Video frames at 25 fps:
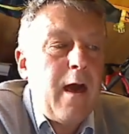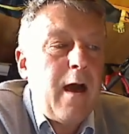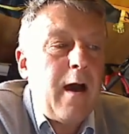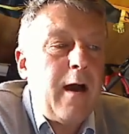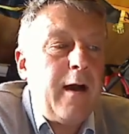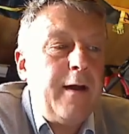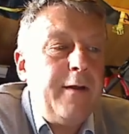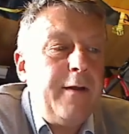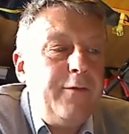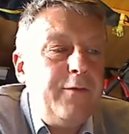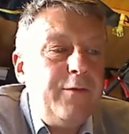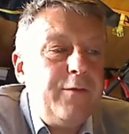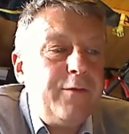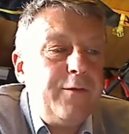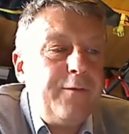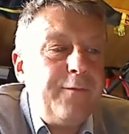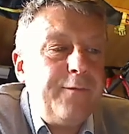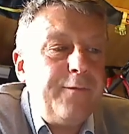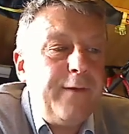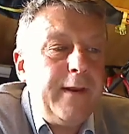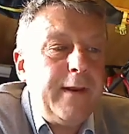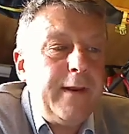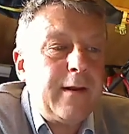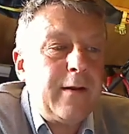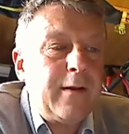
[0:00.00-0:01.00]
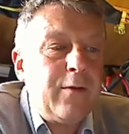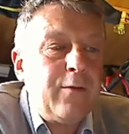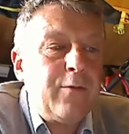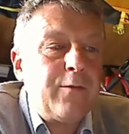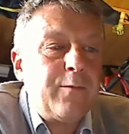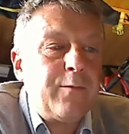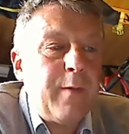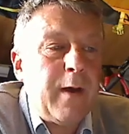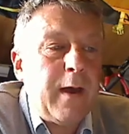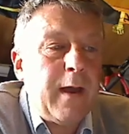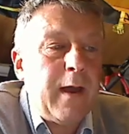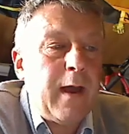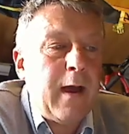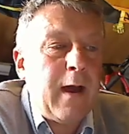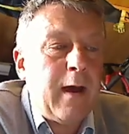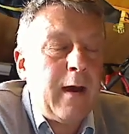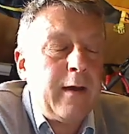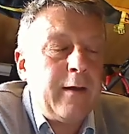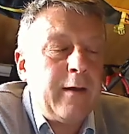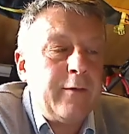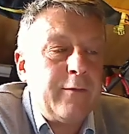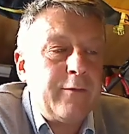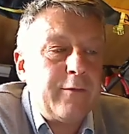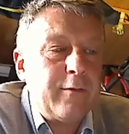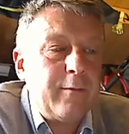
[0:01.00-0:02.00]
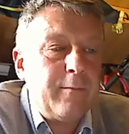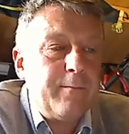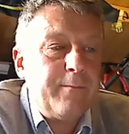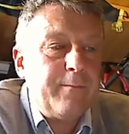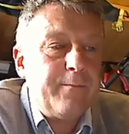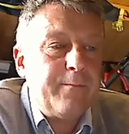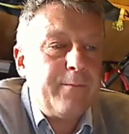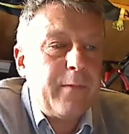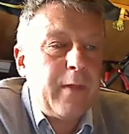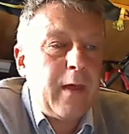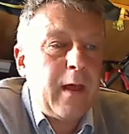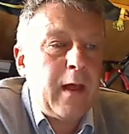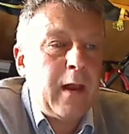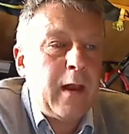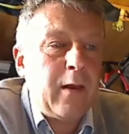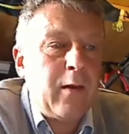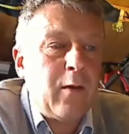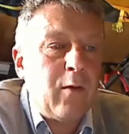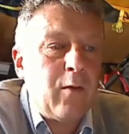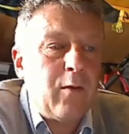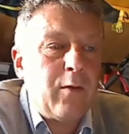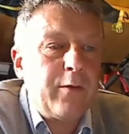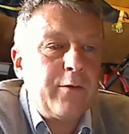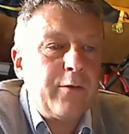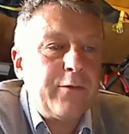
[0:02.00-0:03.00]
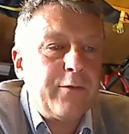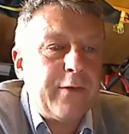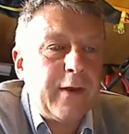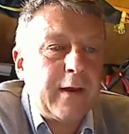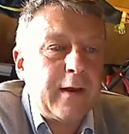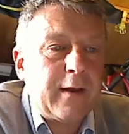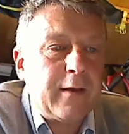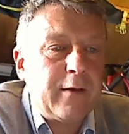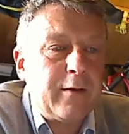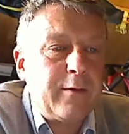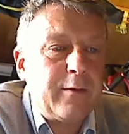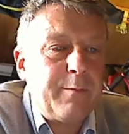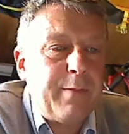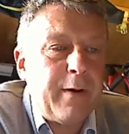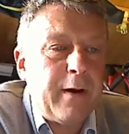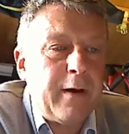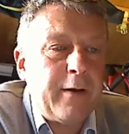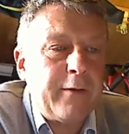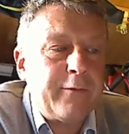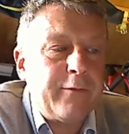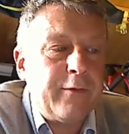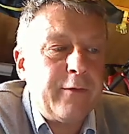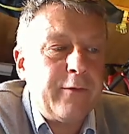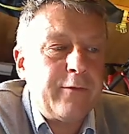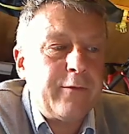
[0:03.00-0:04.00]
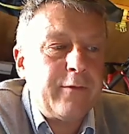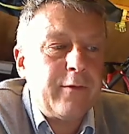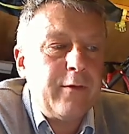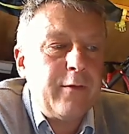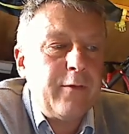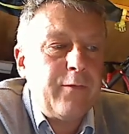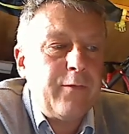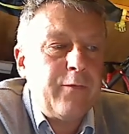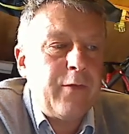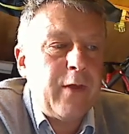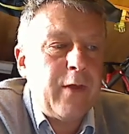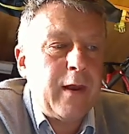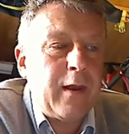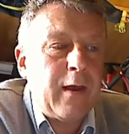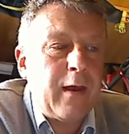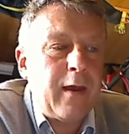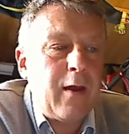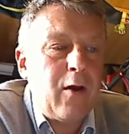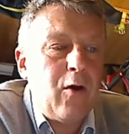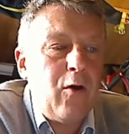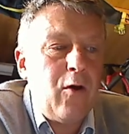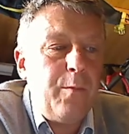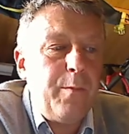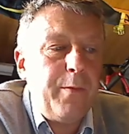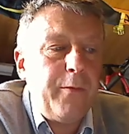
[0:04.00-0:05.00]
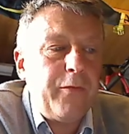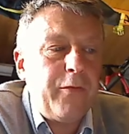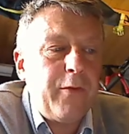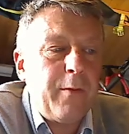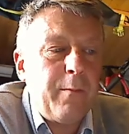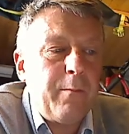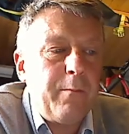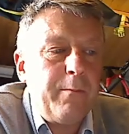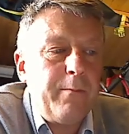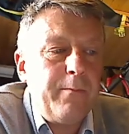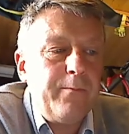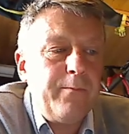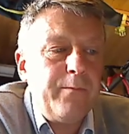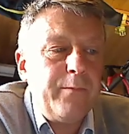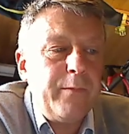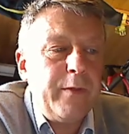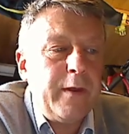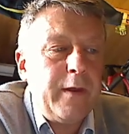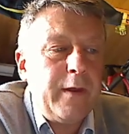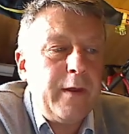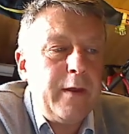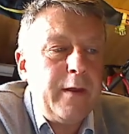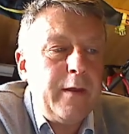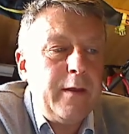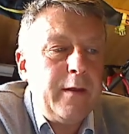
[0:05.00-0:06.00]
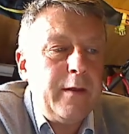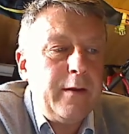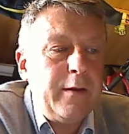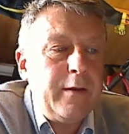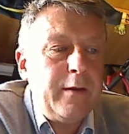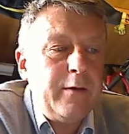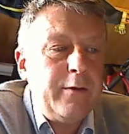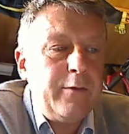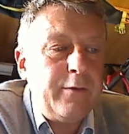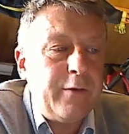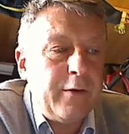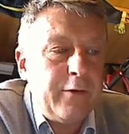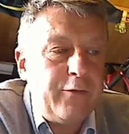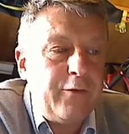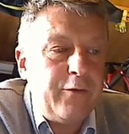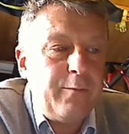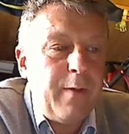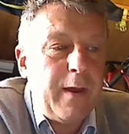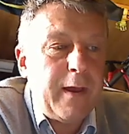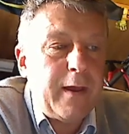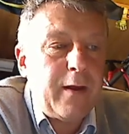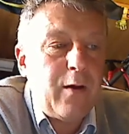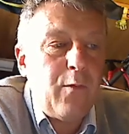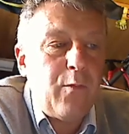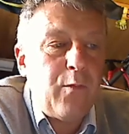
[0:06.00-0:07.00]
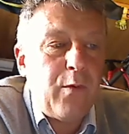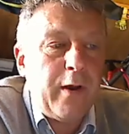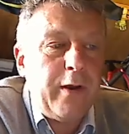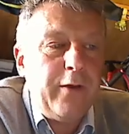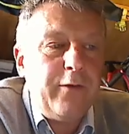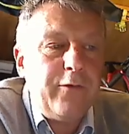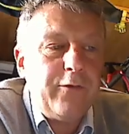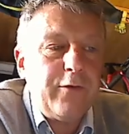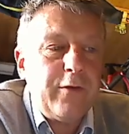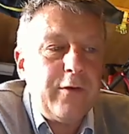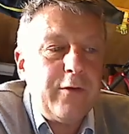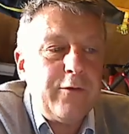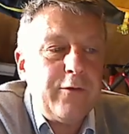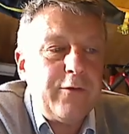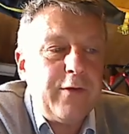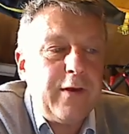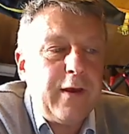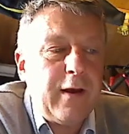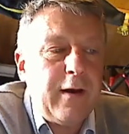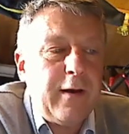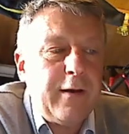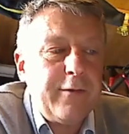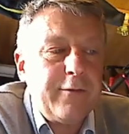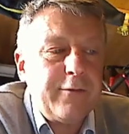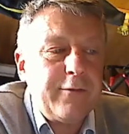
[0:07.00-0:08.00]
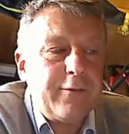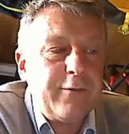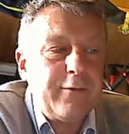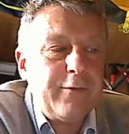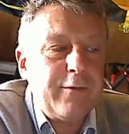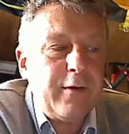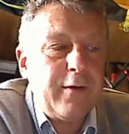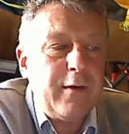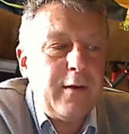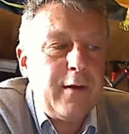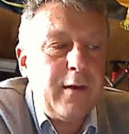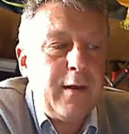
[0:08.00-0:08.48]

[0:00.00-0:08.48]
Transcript: I dutifully close my eyes. A long second passes, then I open them. Did you make a wish? she asks.